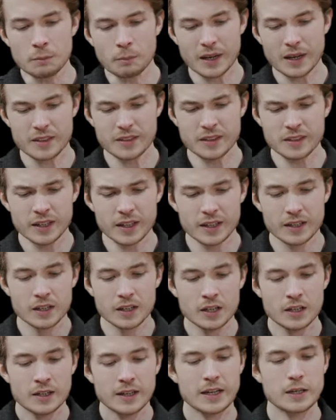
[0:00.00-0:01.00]
But I think a,
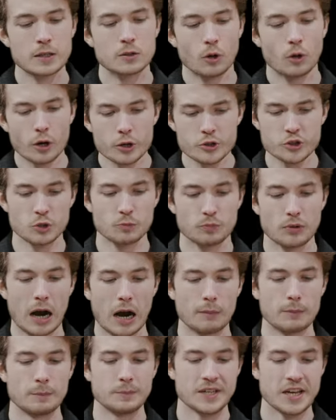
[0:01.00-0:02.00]
a larger
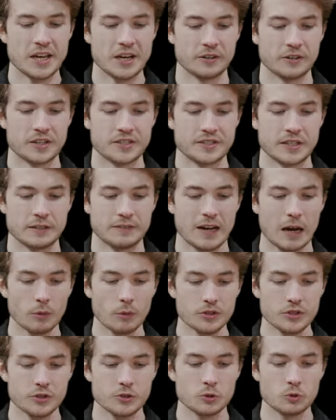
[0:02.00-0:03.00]
problem here is that if I
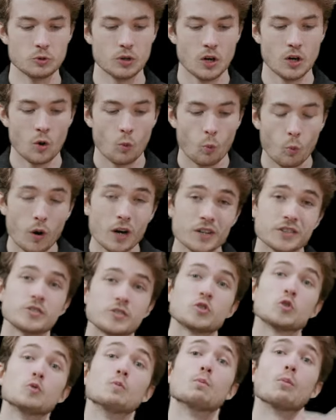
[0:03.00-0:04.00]
were to want to
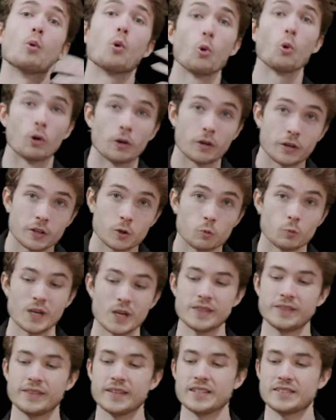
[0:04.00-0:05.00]
do more
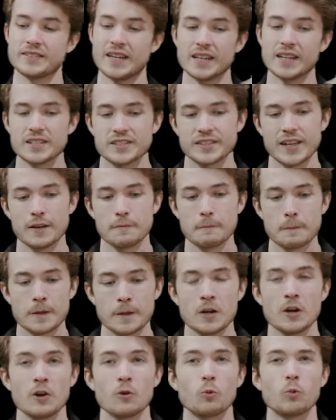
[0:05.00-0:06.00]
with this data set,
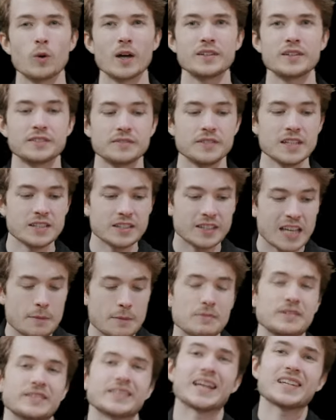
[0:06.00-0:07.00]
well, I need to
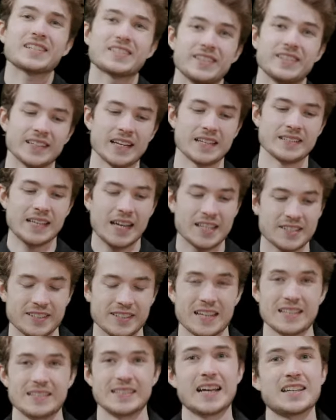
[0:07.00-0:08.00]
keep nesting and
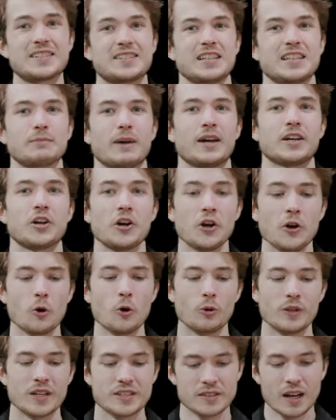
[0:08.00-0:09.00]
nesting and nesting my
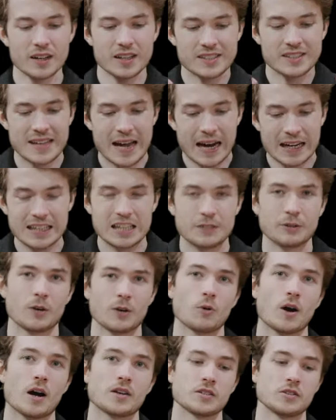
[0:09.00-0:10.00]
code, and that's not exactly what I
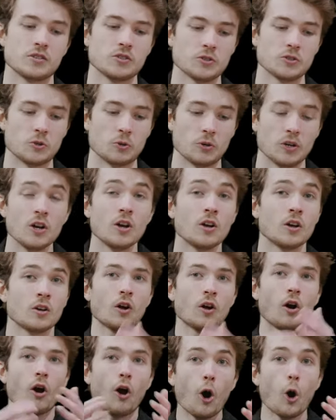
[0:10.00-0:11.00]
want to do.
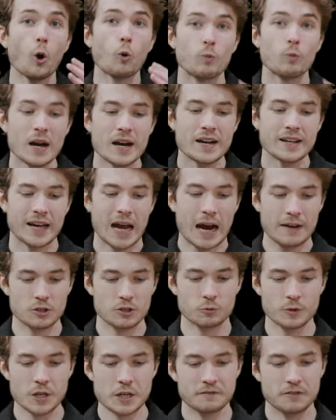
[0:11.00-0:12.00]
Already, I have
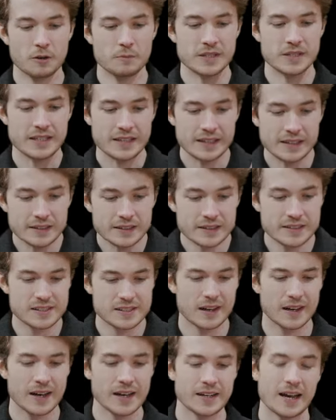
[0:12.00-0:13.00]
to read from the
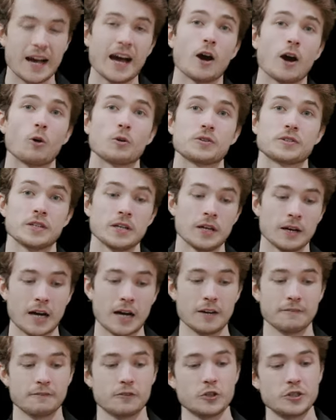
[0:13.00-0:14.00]
inside out.
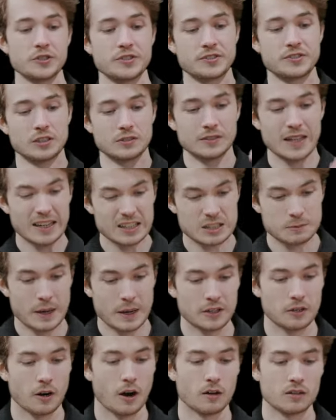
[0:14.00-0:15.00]
I first select
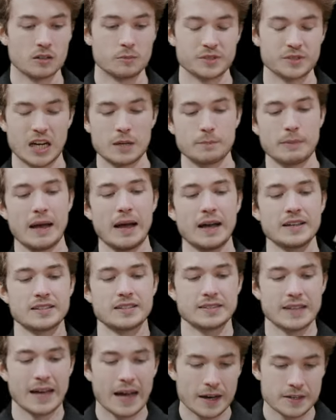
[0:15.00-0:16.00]
my columns, and I pass
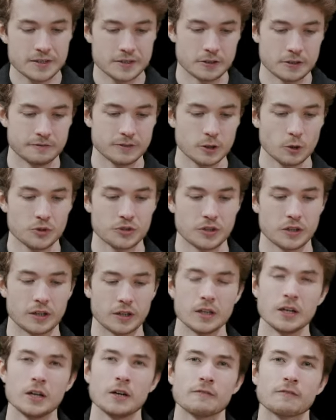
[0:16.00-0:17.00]
that to
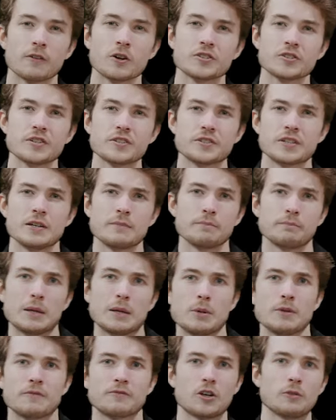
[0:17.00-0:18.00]
filter, versus
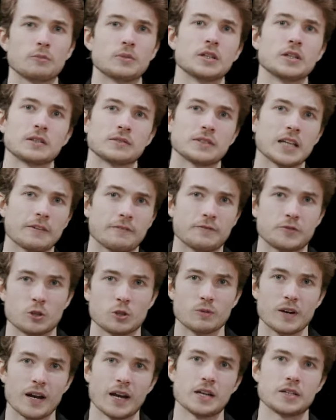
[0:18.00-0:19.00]
maybe from left
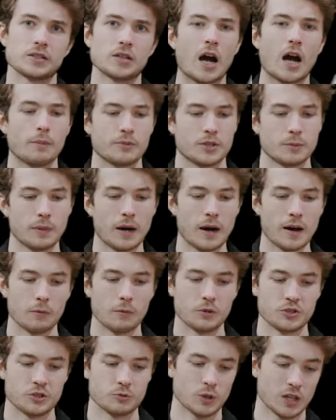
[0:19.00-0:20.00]
to right, top to
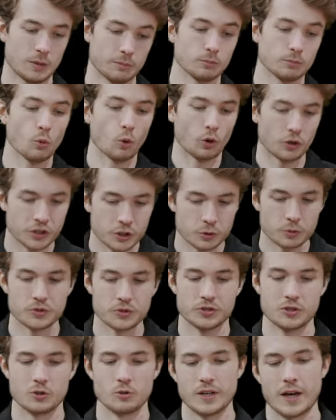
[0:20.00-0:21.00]
bottom, which is what I'm more
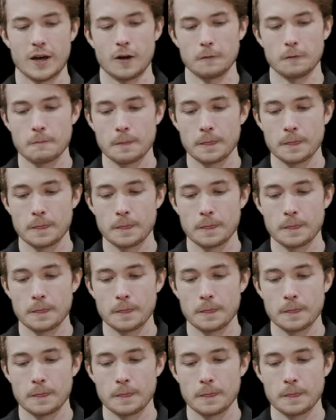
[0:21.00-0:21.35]
used to now.